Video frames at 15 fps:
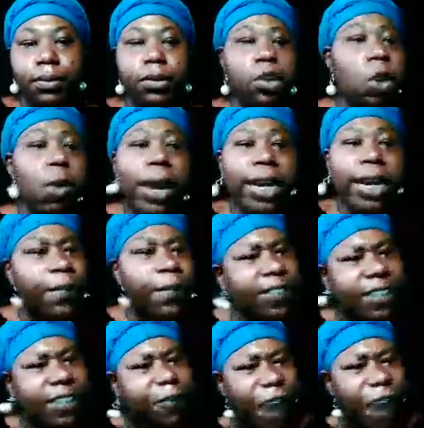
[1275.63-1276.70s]
You ain't even
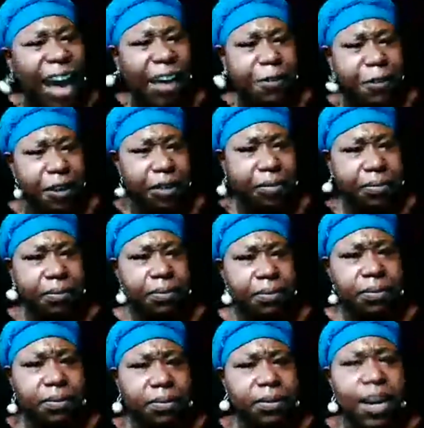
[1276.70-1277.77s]
surviving.
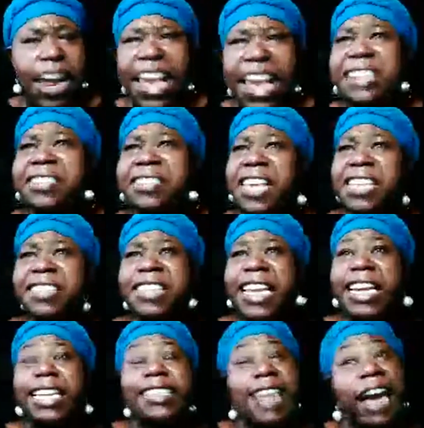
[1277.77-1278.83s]

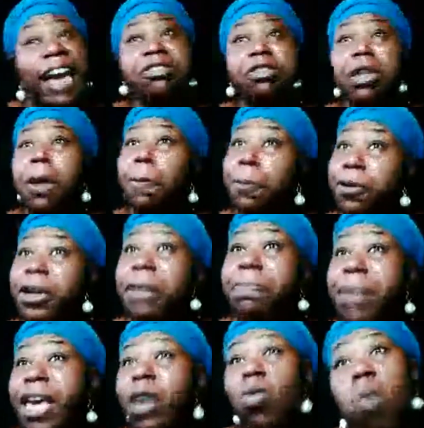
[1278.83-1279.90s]
Existing is actually a pretty
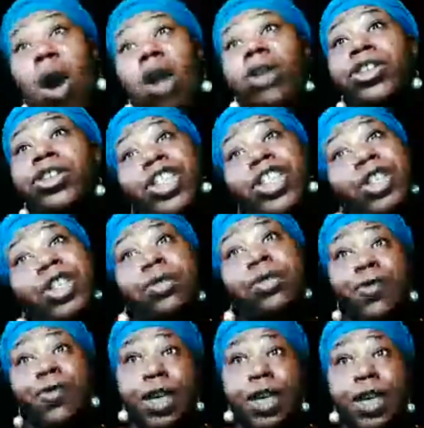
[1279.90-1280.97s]
big word to use
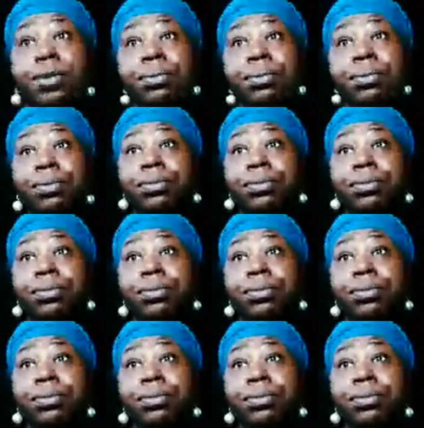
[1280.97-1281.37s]
for you.